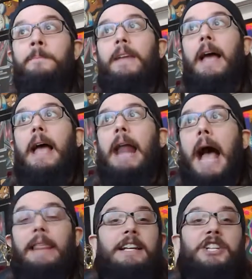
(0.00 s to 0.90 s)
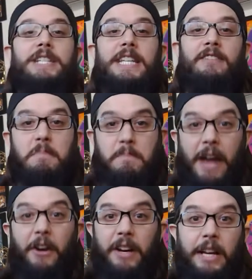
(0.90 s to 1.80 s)
And I think she's even
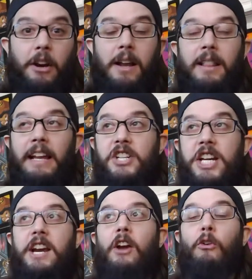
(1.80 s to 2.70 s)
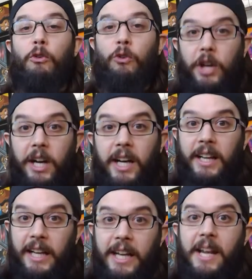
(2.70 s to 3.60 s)
better here. She
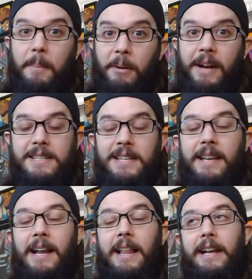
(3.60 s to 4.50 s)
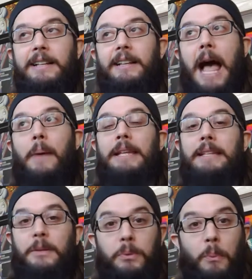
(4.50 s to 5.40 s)
really brings it. And I liked a lot what they
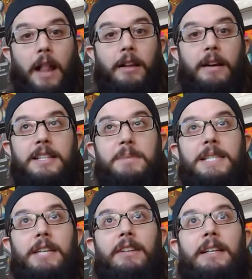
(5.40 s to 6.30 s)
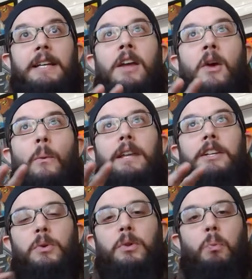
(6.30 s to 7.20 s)
did with Waller, and specifically what they
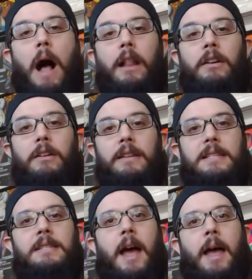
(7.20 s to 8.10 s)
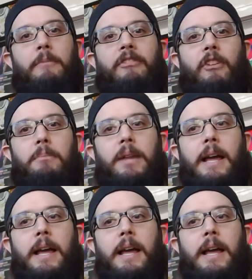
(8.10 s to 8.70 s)
do with Waller this time from,